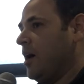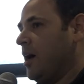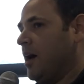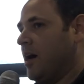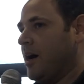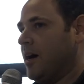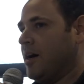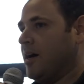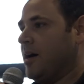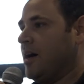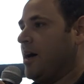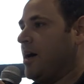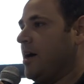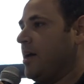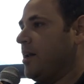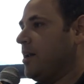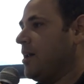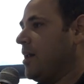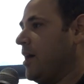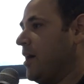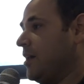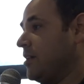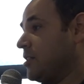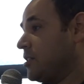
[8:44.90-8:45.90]
uh,
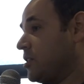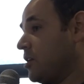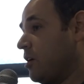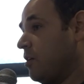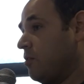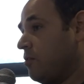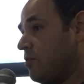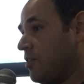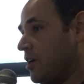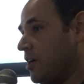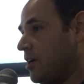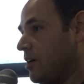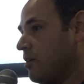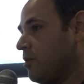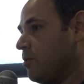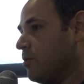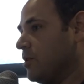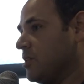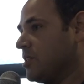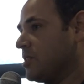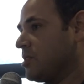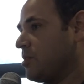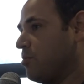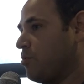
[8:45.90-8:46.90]
and, and Sophie
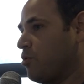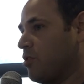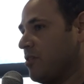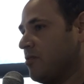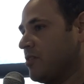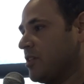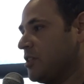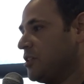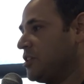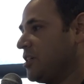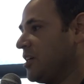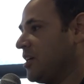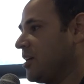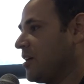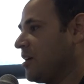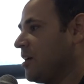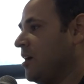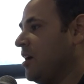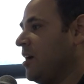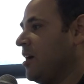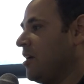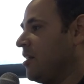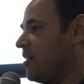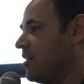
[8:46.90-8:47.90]
was privileging
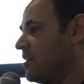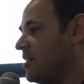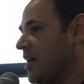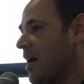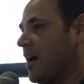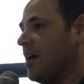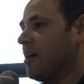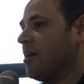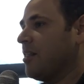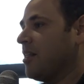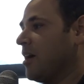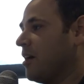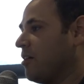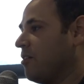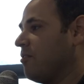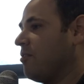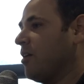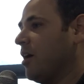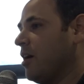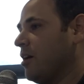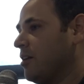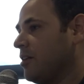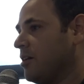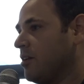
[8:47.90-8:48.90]
the data that you
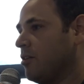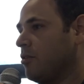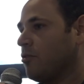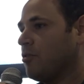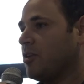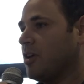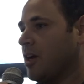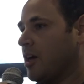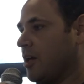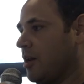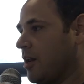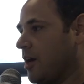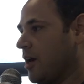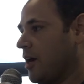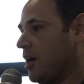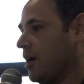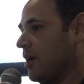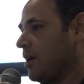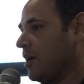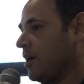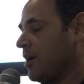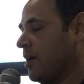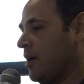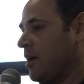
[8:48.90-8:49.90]
find in your
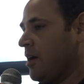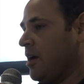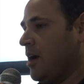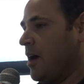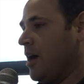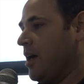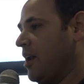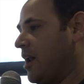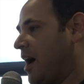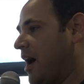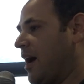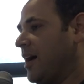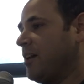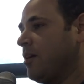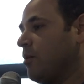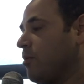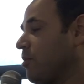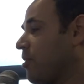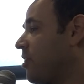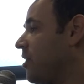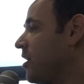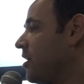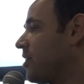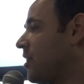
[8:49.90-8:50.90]
DNA. And I
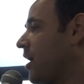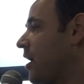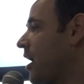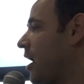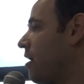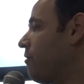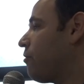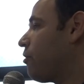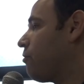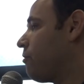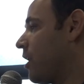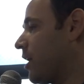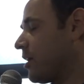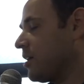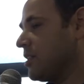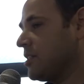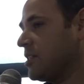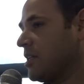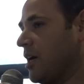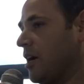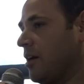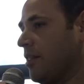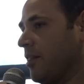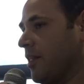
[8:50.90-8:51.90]
don't think they ever
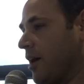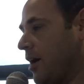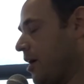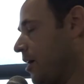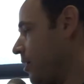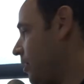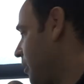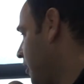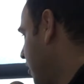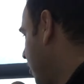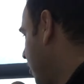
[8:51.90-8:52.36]
reconciled that.